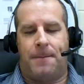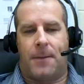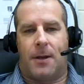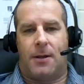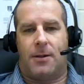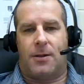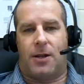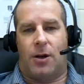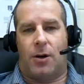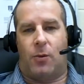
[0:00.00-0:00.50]

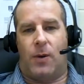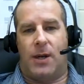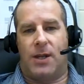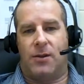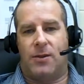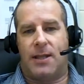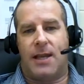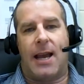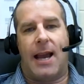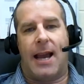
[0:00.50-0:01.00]
So when
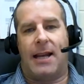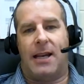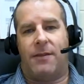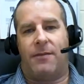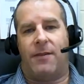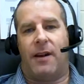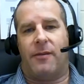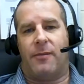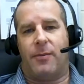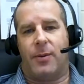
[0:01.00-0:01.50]
you say
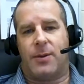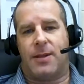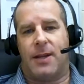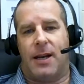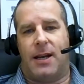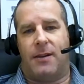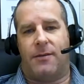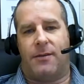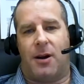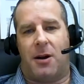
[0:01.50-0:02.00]

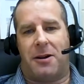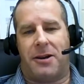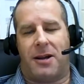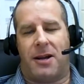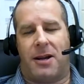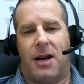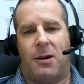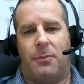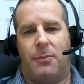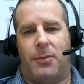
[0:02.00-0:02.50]
85% of cardiac
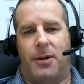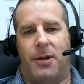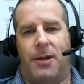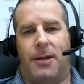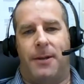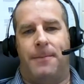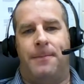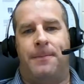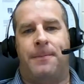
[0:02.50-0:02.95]
output